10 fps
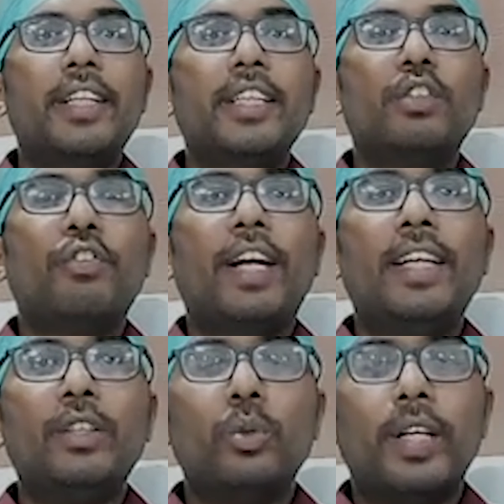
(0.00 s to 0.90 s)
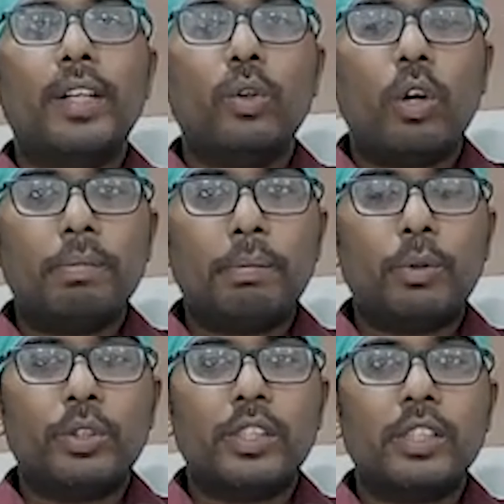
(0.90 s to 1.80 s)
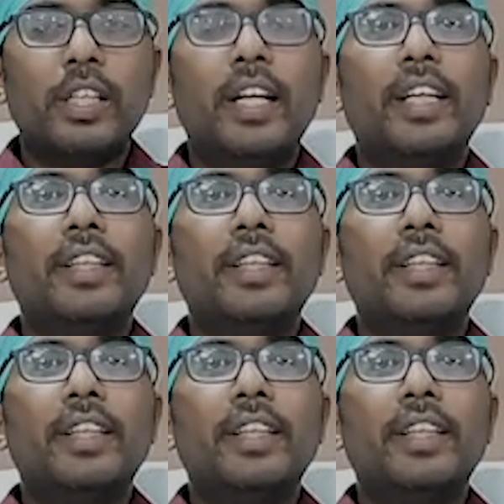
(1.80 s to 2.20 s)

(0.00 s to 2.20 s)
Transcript: it is failing to undergo apoptosis,